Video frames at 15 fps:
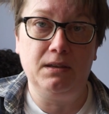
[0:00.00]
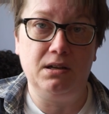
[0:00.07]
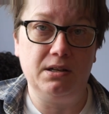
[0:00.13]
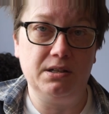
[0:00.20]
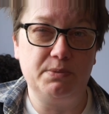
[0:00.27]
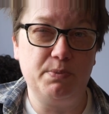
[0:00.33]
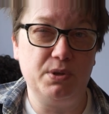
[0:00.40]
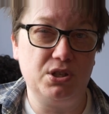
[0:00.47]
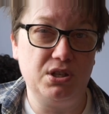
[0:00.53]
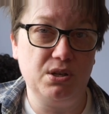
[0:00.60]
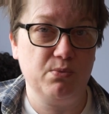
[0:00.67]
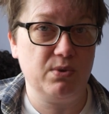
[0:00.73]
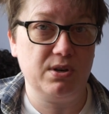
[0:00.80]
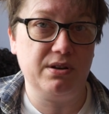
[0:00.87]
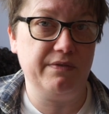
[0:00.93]
And especially
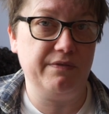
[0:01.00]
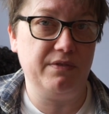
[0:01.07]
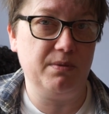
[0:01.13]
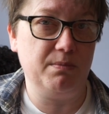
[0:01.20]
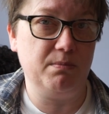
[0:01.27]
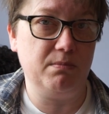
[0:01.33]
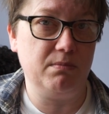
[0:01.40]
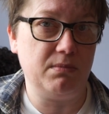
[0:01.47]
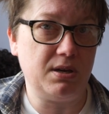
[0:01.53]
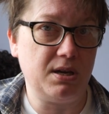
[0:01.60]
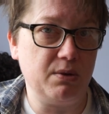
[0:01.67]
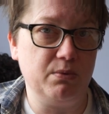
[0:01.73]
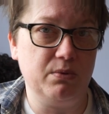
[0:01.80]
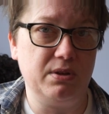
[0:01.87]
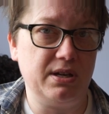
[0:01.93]
one of them I
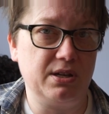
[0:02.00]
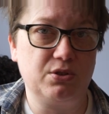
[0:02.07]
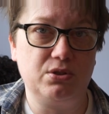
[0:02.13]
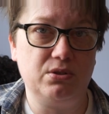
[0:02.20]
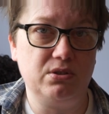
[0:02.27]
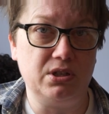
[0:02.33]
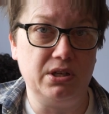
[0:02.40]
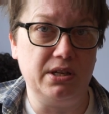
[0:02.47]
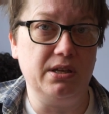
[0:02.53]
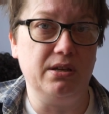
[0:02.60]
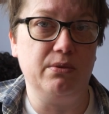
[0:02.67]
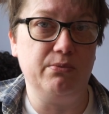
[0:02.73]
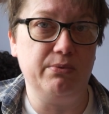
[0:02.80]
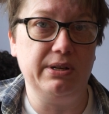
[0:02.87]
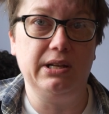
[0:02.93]
would actually
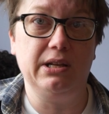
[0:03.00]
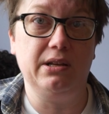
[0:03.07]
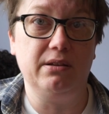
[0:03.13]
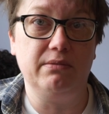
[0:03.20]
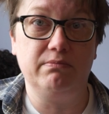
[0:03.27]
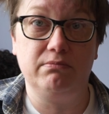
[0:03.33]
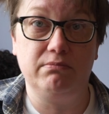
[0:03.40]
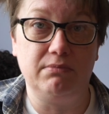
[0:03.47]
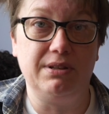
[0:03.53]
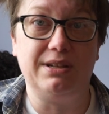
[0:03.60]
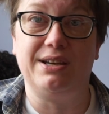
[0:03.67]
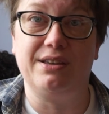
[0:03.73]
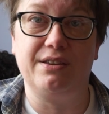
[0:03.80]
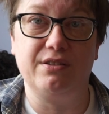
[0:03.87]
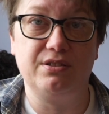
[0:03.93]
really
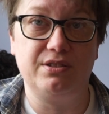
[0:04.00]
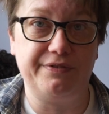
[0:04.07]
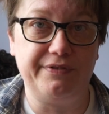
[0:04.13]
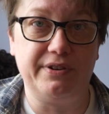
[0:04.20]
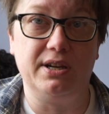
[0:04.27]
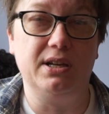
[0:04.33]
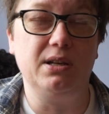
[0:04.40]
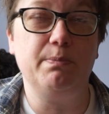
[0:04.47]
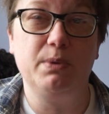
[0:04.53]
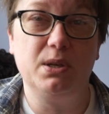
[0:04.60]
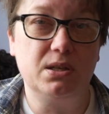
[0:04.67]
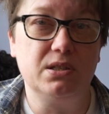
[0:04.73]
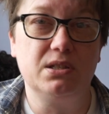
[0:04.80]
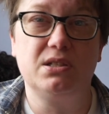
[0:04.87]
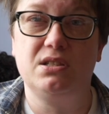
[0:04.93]
like to find,
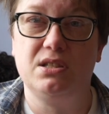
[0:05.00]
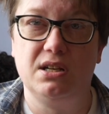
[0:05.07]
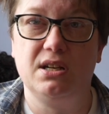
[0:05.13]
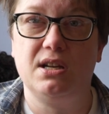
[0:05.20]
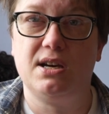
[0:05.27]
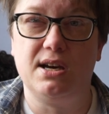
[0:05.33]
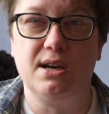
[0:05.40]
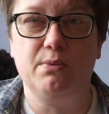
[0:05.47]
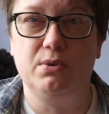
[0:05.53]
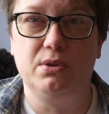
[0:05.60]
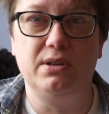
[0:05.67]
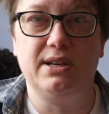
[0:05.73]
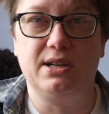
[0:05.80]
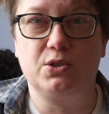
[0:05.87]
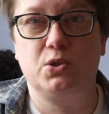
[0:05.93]
because then I would
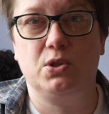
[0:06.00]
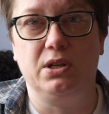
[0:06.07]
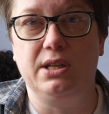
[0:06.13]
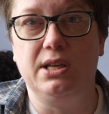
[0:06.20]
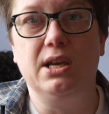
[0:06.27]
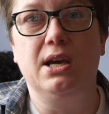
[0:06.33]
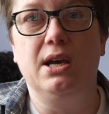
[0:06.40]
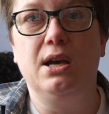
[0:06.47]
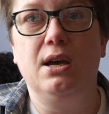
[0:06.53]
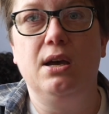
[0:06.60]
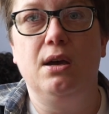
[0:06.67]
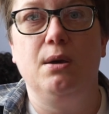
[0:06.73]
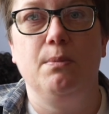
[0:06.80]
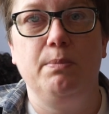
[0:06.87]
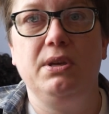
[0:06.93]
actually
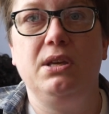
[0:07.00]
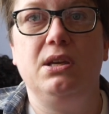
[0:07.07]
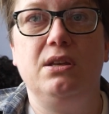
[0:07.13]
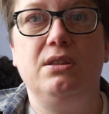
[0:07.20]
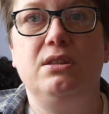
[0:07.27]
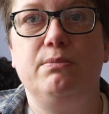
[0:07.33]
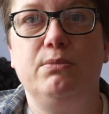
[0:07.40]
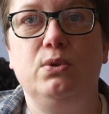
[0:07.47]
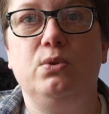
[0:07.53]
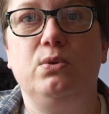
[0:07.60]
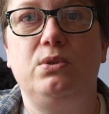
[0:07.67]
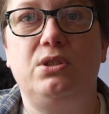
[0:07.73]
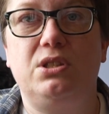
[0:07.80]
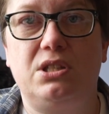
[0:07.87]
be in the mood to